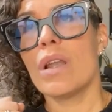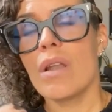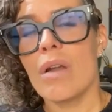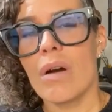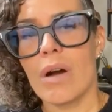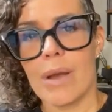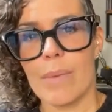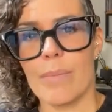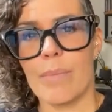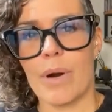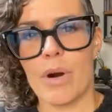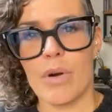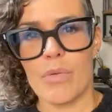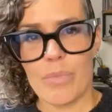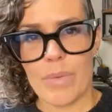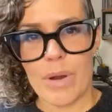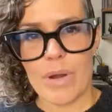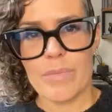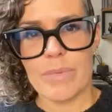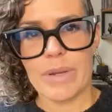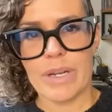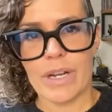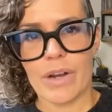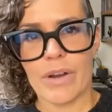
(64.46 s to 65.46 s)
light bulb
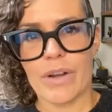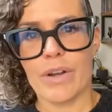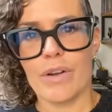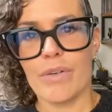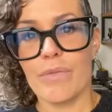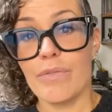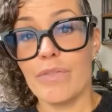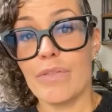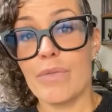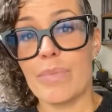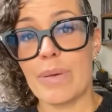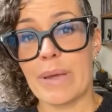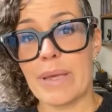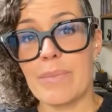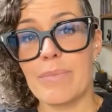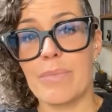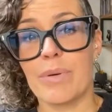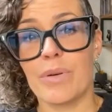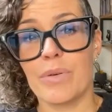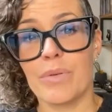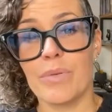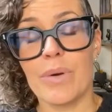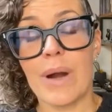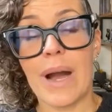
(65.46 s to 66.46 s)
moment going on for
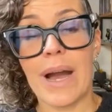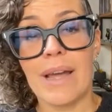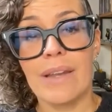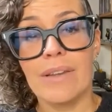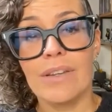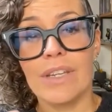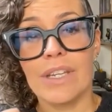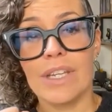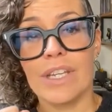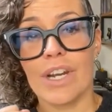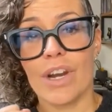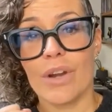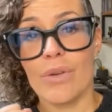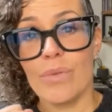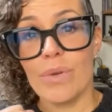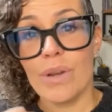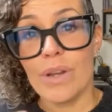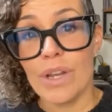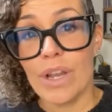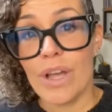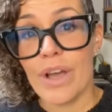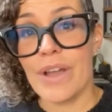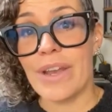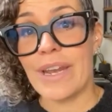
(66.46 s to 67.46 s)
people, and
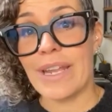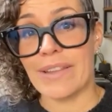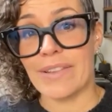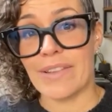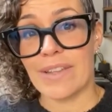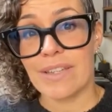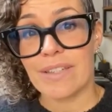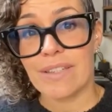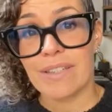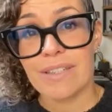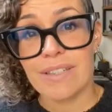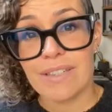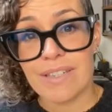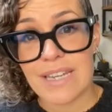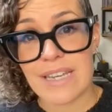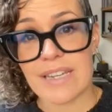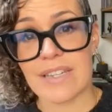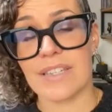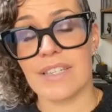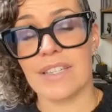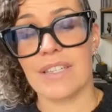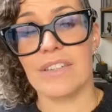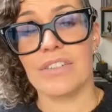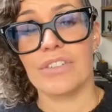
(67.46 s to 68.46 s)
learning that
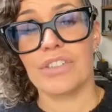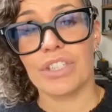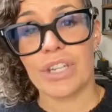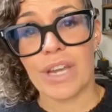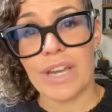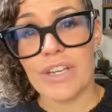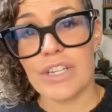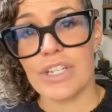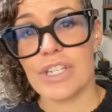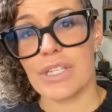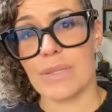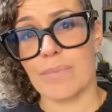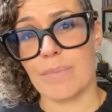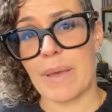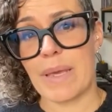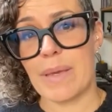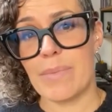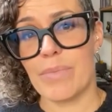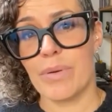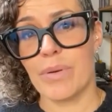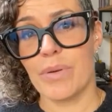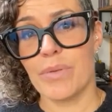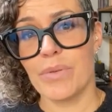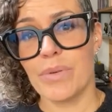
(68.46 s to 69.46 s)
sticks, that changes
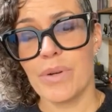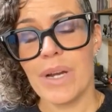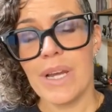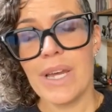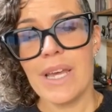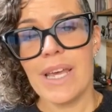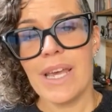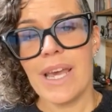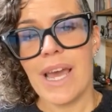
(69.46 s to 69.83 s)
people.